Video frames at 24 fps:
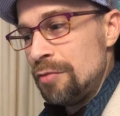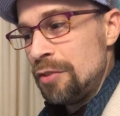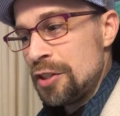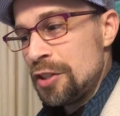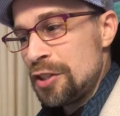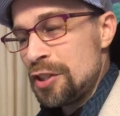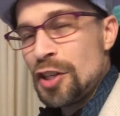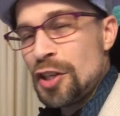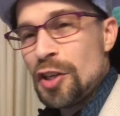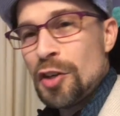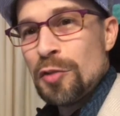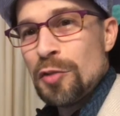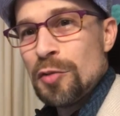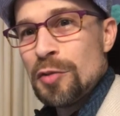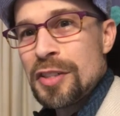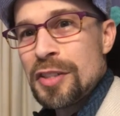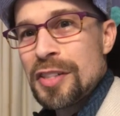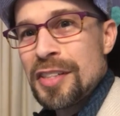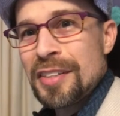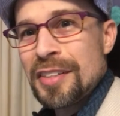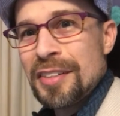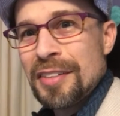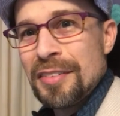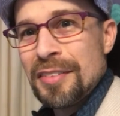the
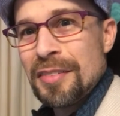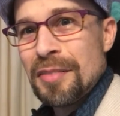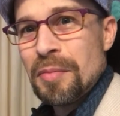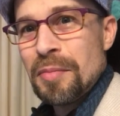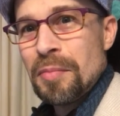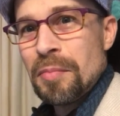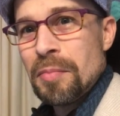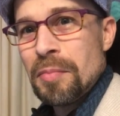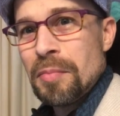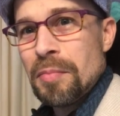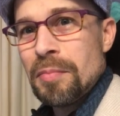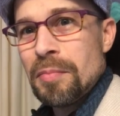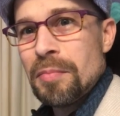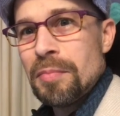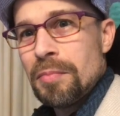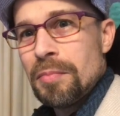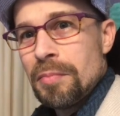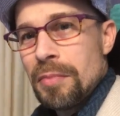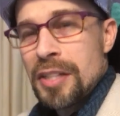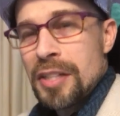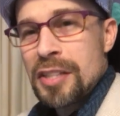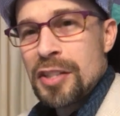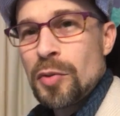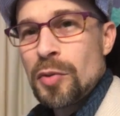sones
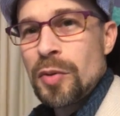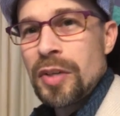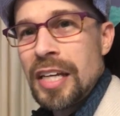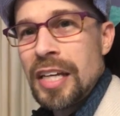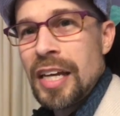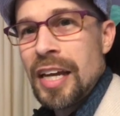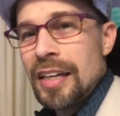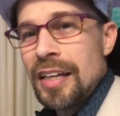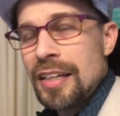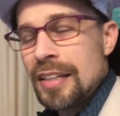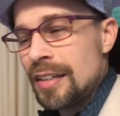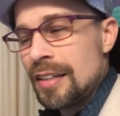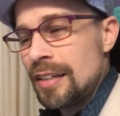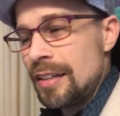plus 28.